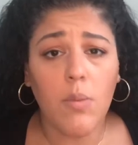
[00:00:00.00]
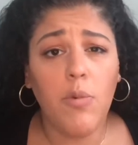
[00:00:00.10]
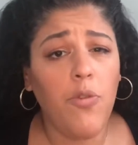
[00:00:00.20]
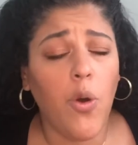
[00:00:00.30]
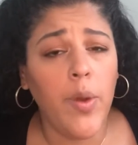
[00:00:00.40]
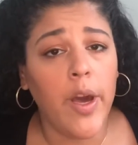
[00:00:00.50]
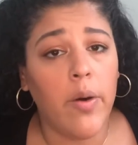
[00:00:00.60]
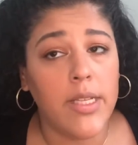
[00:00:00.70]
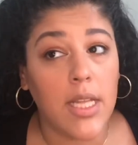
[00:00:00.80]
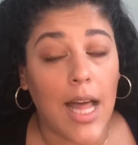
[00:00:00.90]
Before we go
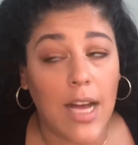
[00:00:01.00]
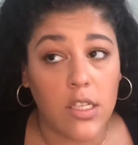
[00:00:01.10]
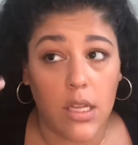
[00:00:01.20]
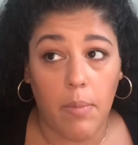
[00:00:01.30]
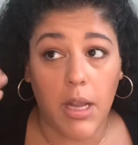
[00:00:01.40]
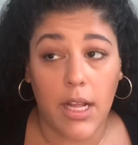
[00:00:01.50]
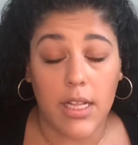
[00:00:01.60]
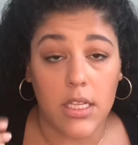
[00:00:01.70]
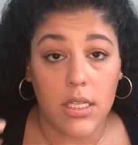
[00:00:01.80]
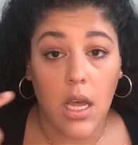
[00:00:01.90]
into lashes, I'm gonna let
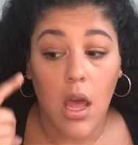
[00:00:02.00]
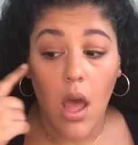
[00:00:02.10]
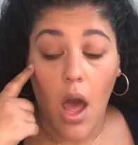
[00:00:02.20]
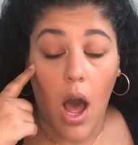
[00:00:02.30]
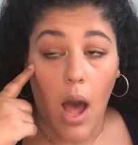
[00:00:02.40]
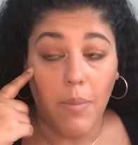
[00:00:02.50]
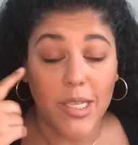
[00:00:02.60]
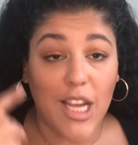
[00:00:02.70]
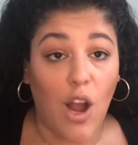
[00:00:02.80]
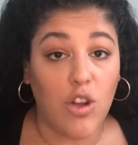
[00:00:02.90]
this
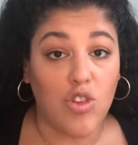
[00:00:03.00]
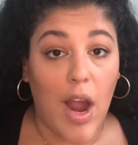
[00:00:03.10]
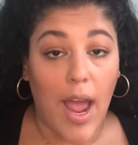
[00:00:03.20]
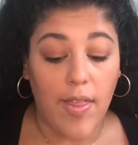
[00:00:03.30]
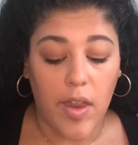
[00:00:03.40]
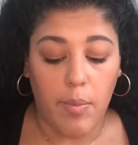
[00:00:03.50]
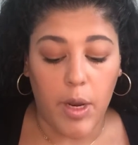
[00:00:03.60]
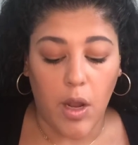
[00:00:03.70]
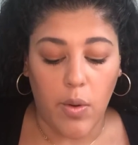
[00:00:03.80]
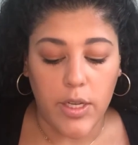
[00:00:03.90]
mascara dry, and then I'm
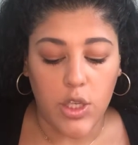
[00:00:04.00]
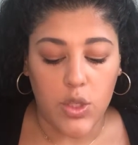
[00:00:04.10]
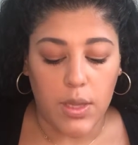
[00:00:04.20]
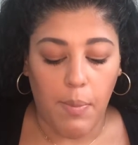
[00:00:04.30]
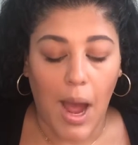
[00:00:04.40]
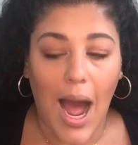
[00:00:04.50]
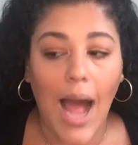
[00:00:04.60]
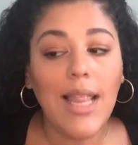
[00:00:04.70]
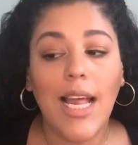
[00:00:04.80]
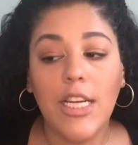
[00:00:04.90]
gonna go into some
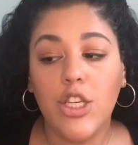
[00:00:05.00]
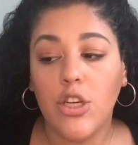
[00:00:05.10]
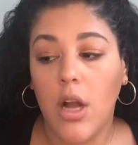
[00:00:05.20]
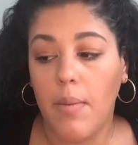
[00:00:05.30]
highlighter.